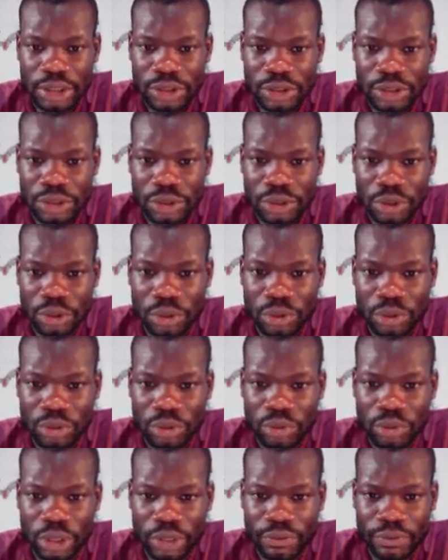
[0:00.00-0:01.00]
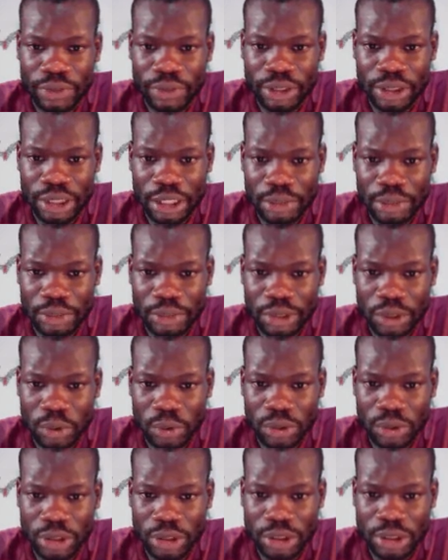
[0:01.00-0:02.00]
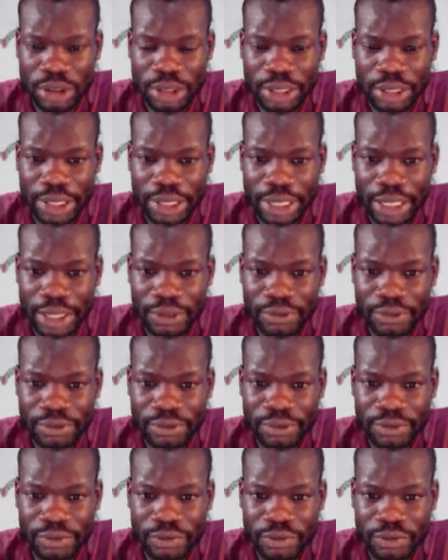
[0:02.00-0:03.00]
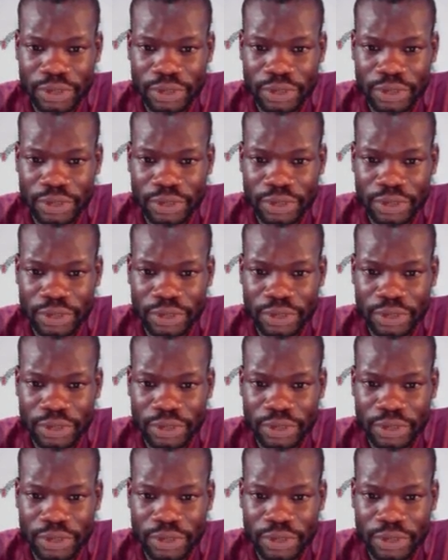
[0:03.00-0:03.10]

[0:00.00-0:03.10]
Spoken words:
So if the sentiment scores is negative,